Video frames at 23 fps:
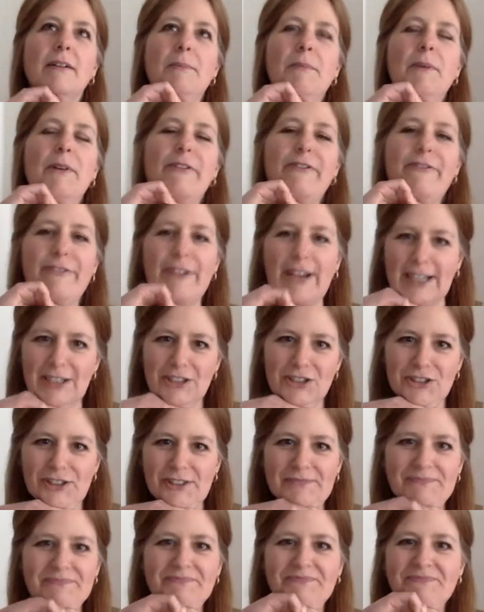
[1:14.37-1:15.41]

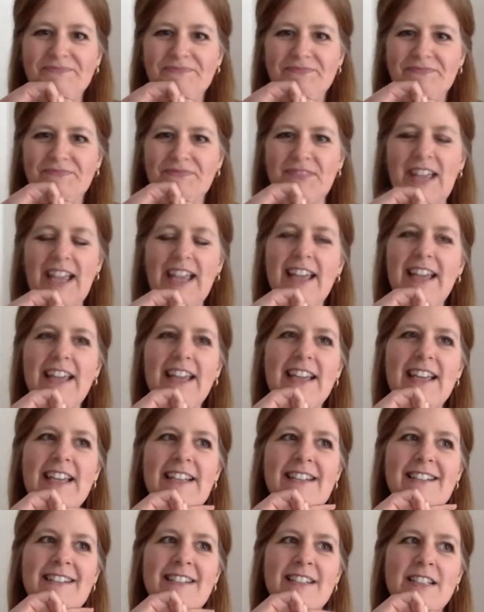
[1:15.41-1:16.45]
perfection
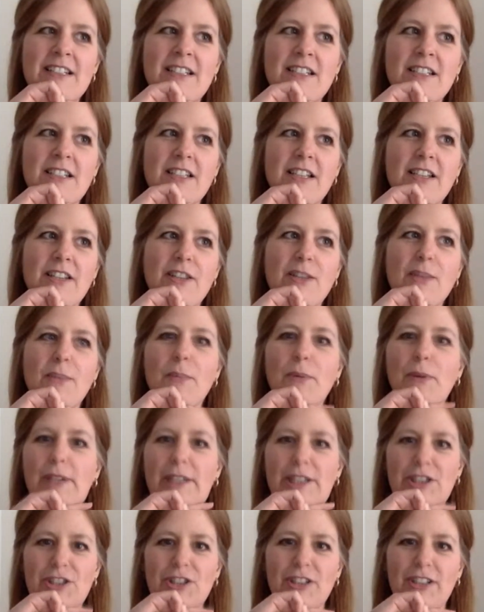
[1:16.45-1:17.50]
and the
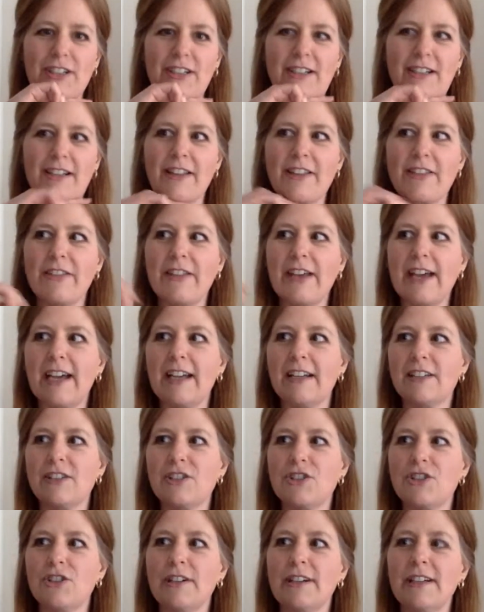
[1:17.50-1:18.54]
pressure that
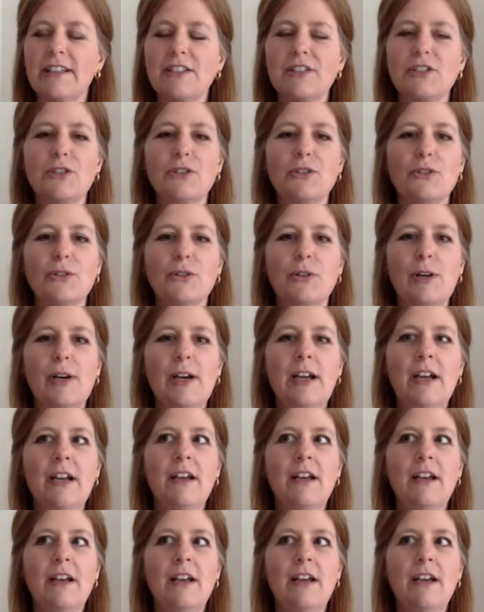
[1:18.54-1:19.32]
trying to